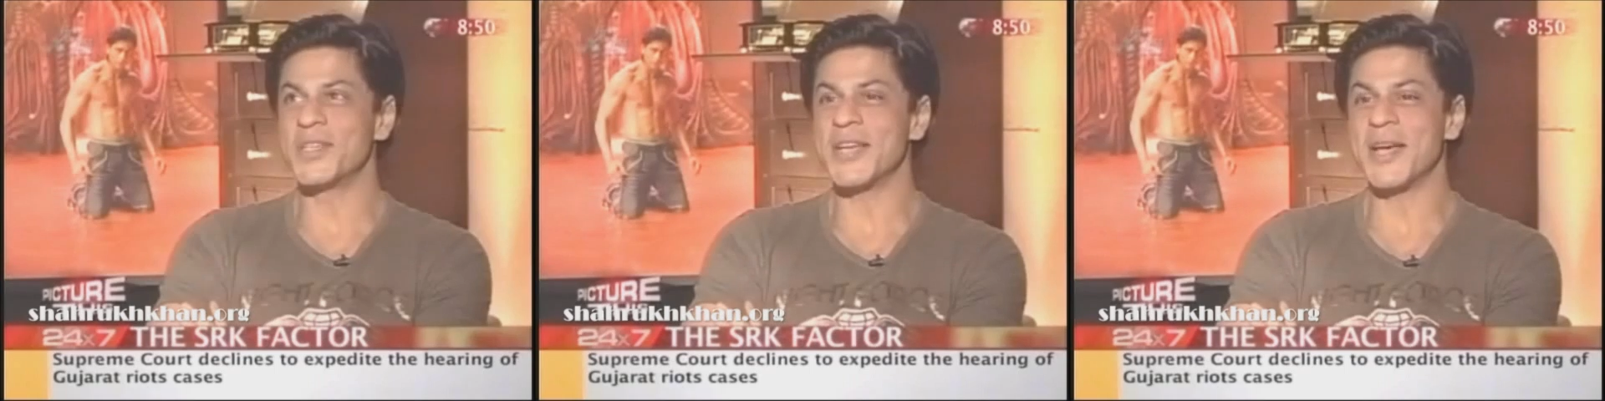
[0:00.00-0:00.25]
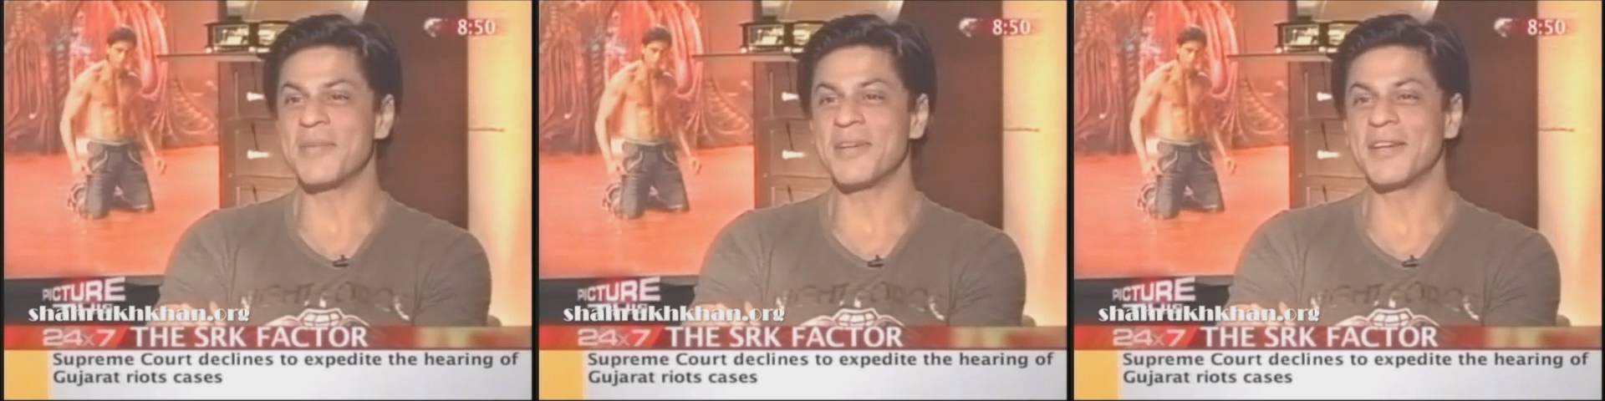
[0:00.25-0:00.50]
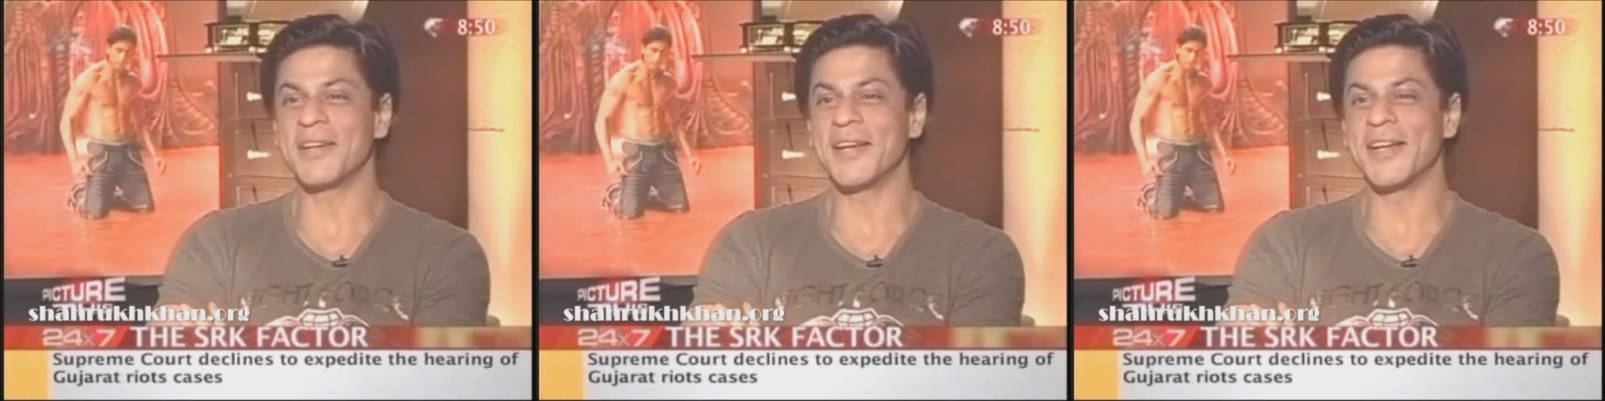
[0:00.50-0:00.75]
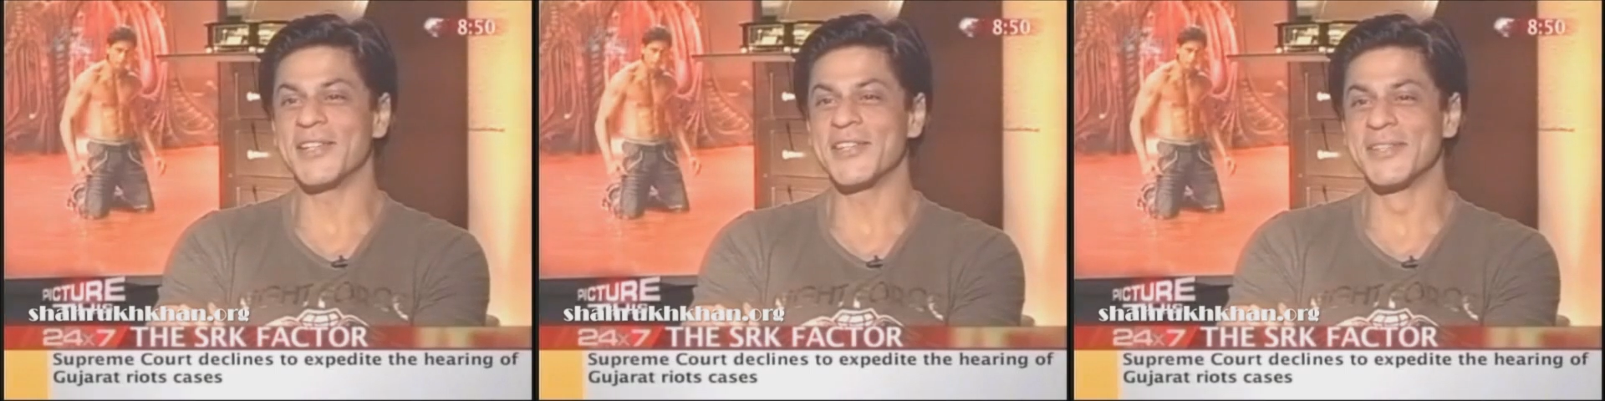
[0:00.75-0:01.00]
the worst habit
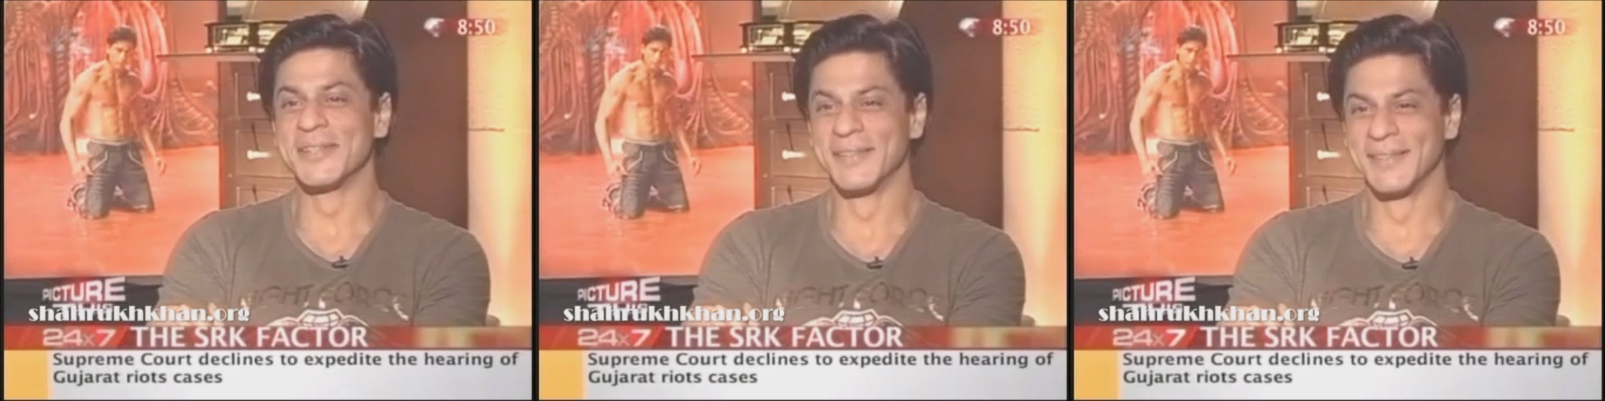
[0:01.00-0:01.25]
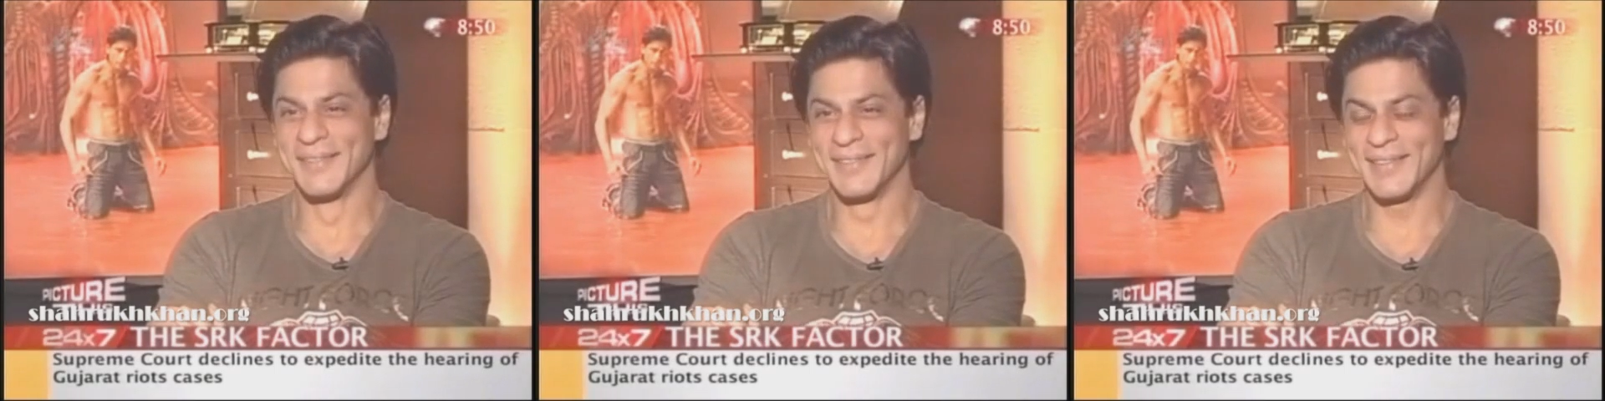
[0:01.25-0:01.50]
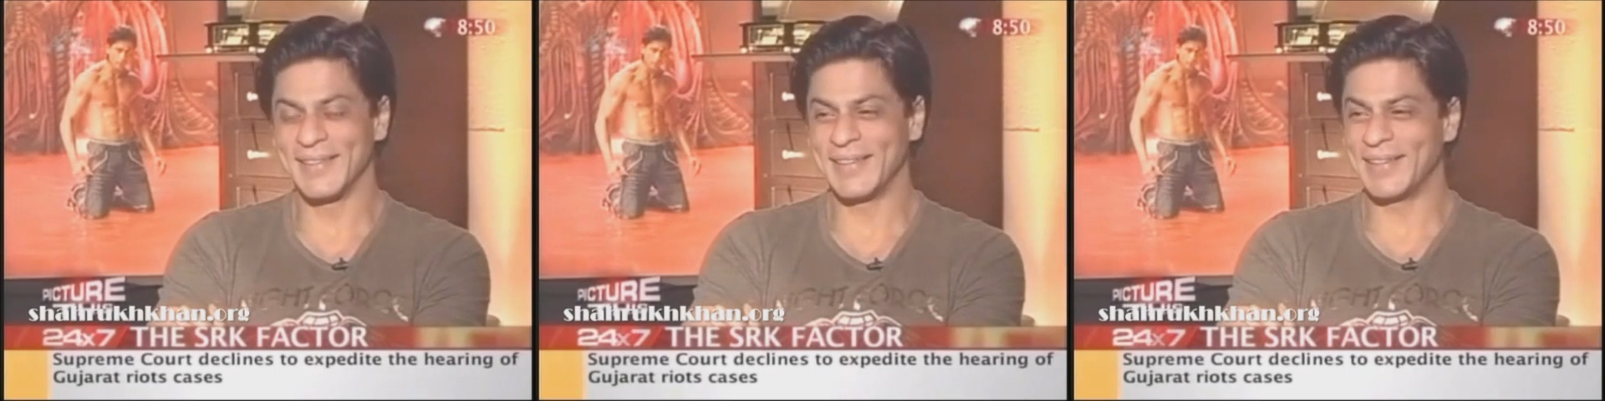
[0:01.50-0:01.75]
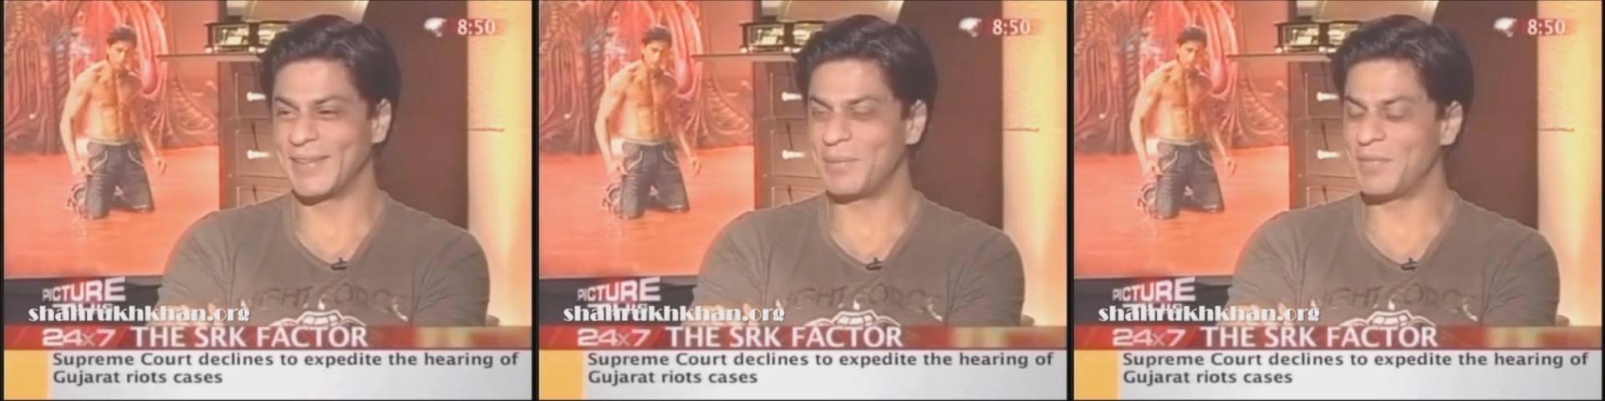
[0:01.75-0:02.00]
India has.
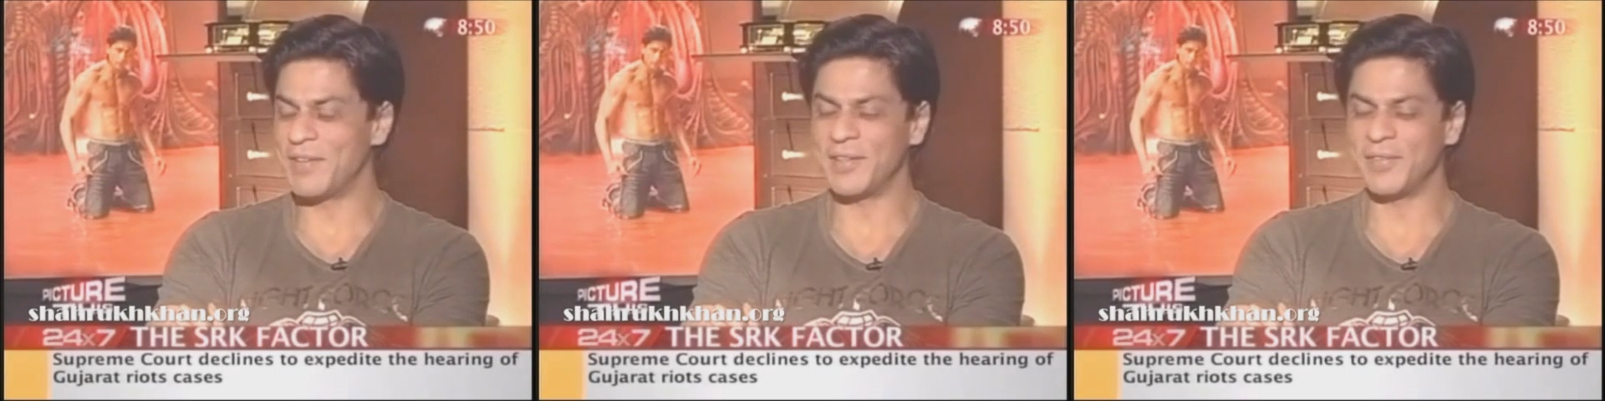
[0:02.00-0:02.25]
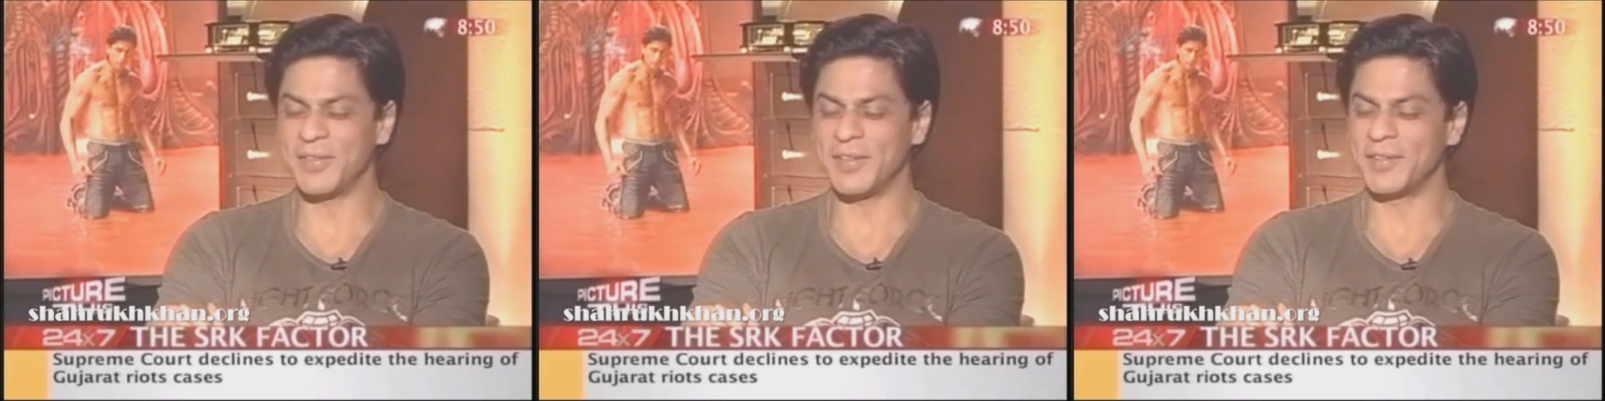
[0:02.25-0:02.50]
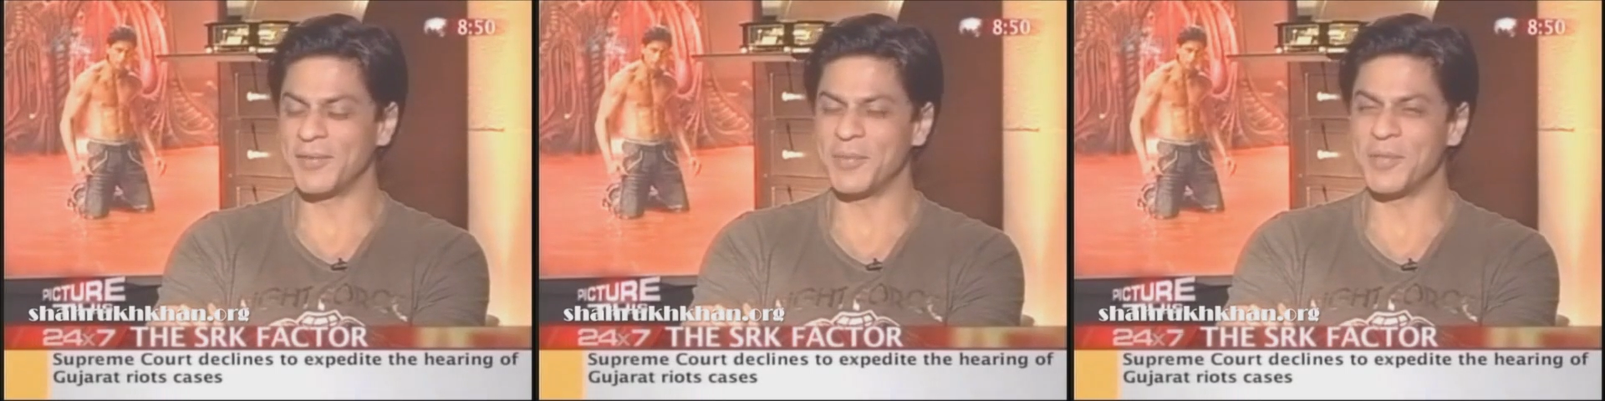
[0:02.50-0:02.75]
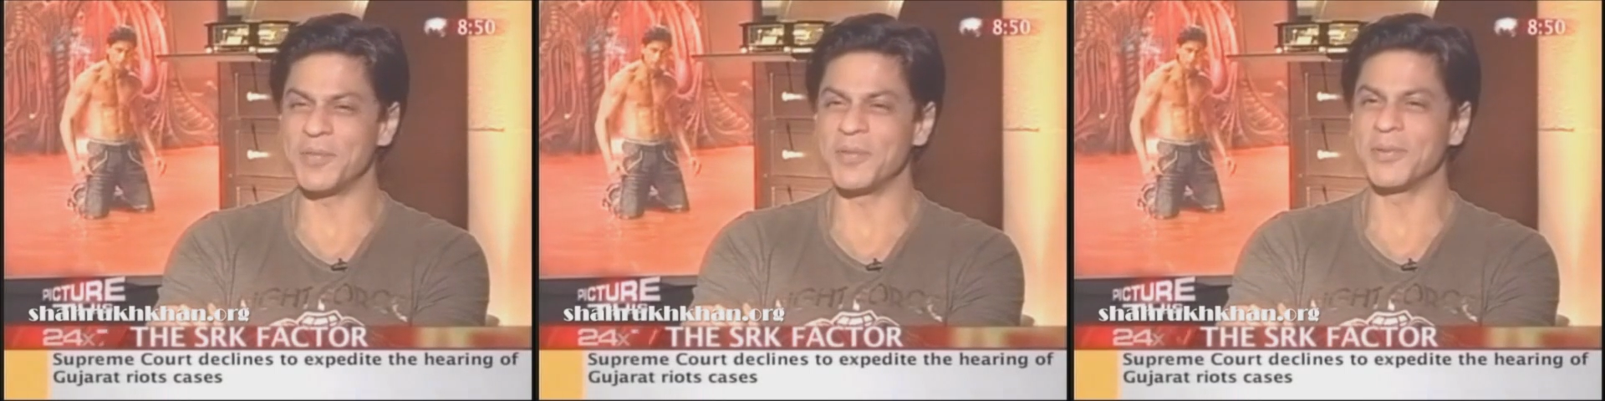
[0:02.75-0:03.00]
And it'll be very
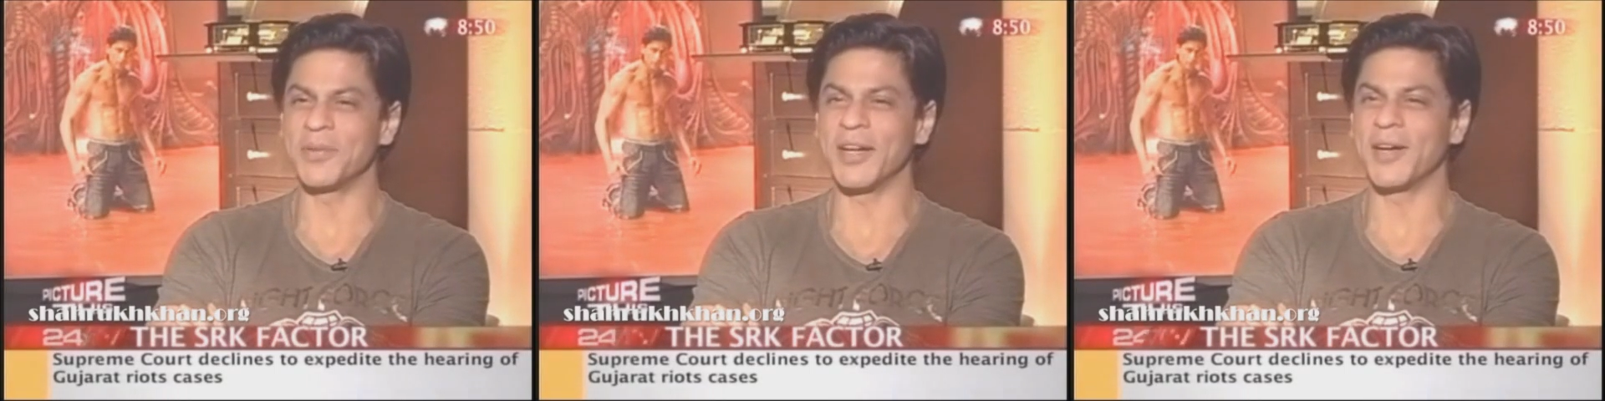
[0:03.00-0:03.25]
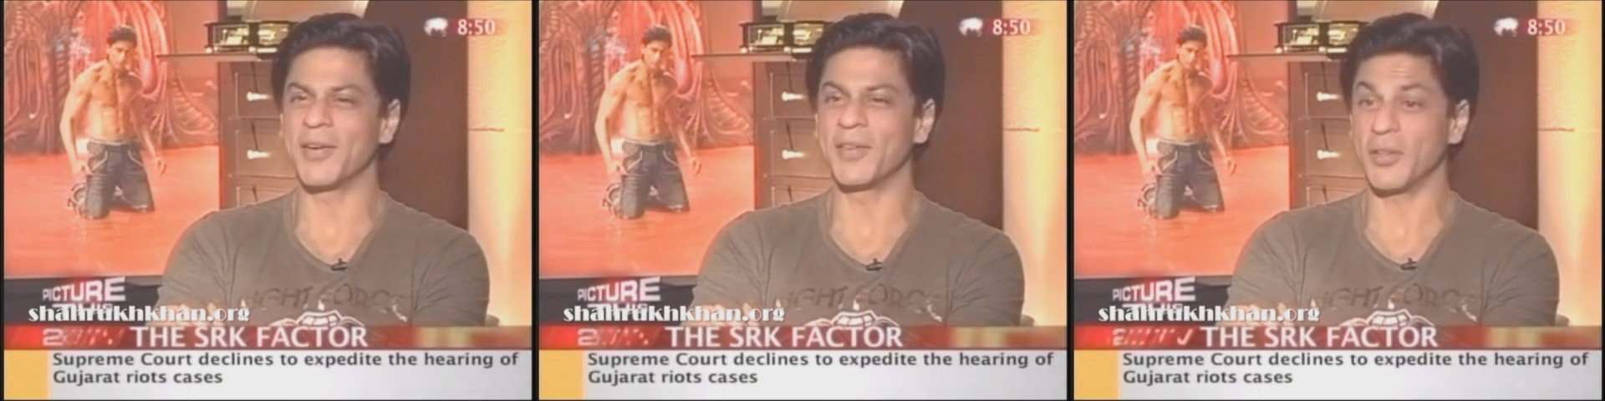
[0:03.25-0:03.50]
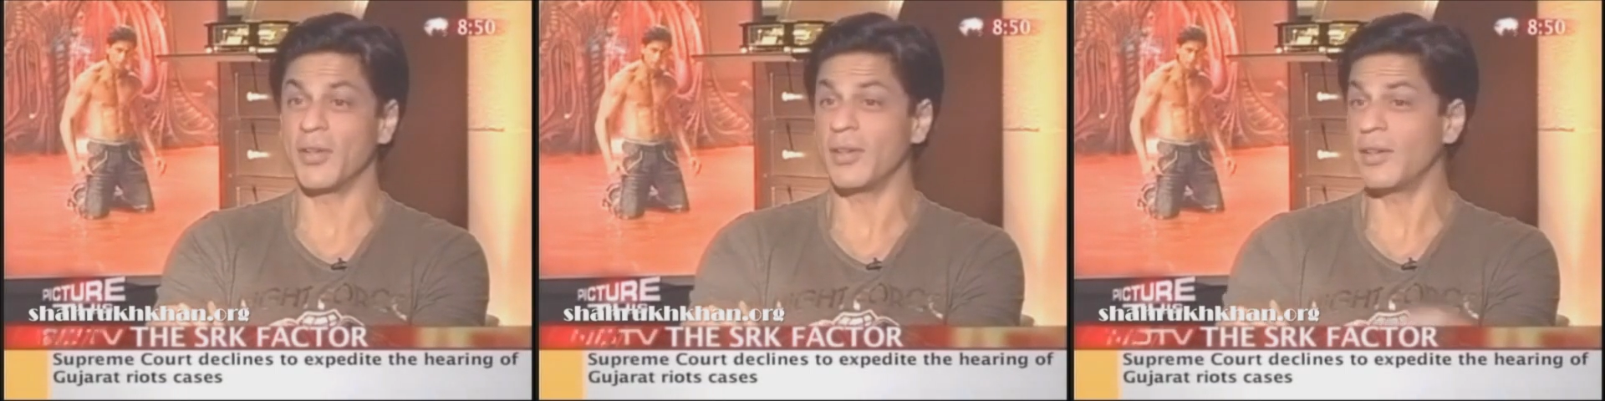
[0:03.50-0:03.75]
difficult for people to get out of.